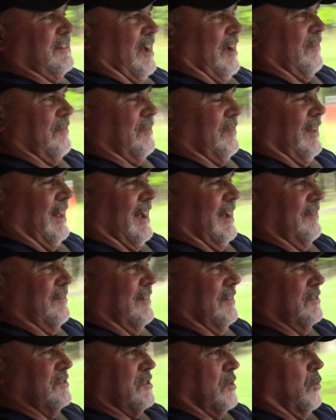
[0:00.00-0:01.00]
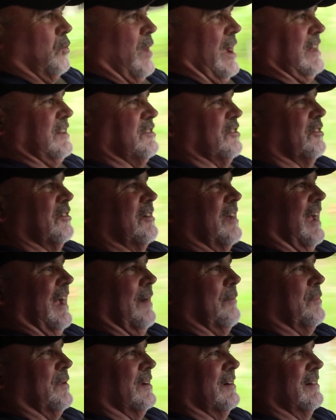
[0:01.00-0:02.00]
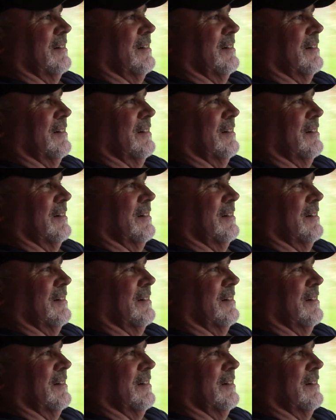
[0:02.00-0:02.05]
tough life. It was a rental camper.